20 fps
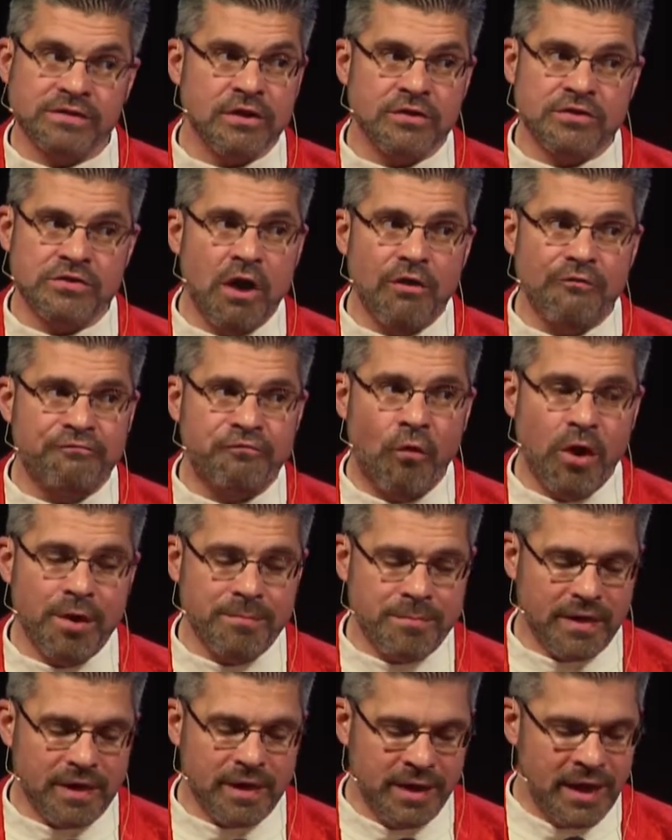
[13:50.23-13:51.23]
There's no
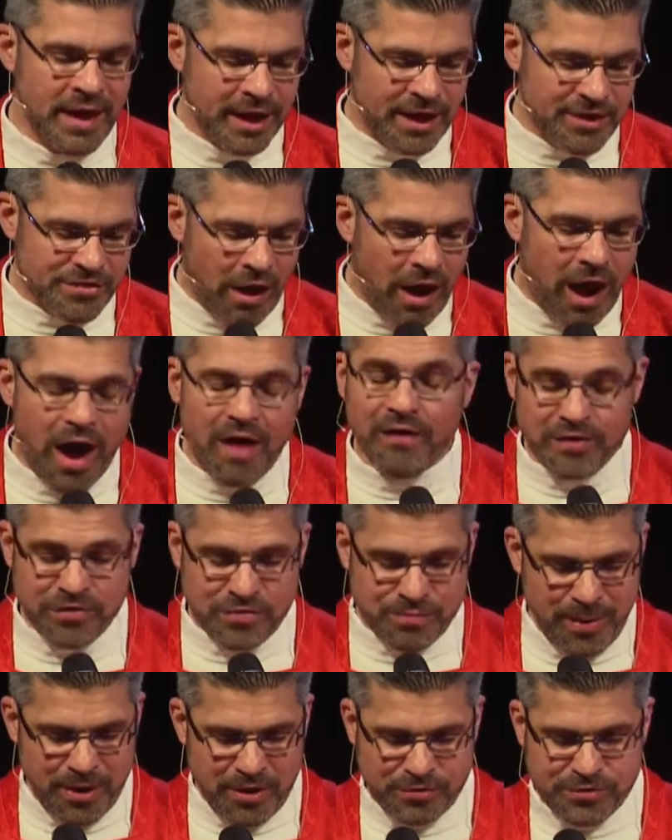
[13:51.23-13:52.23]
formula because all is
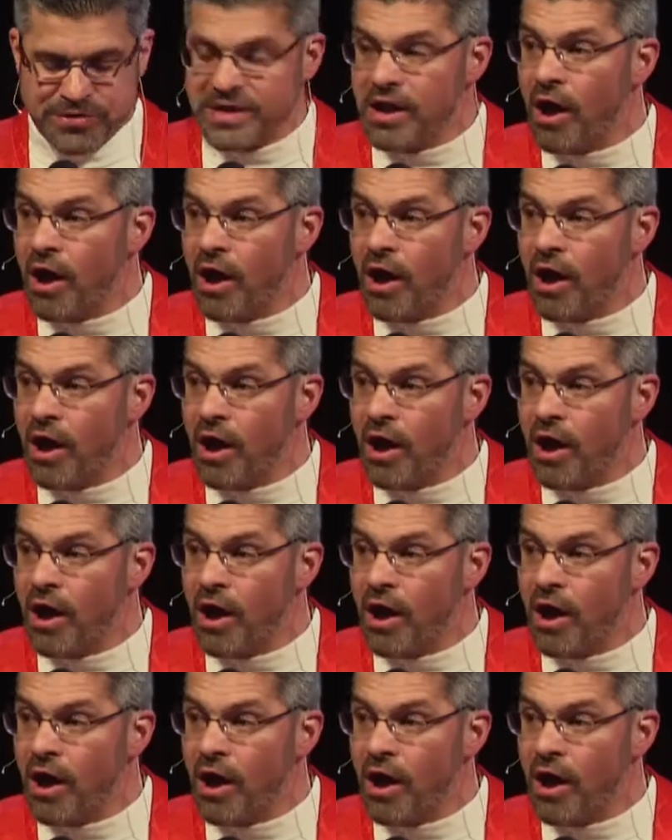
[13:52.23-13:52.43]
mercy,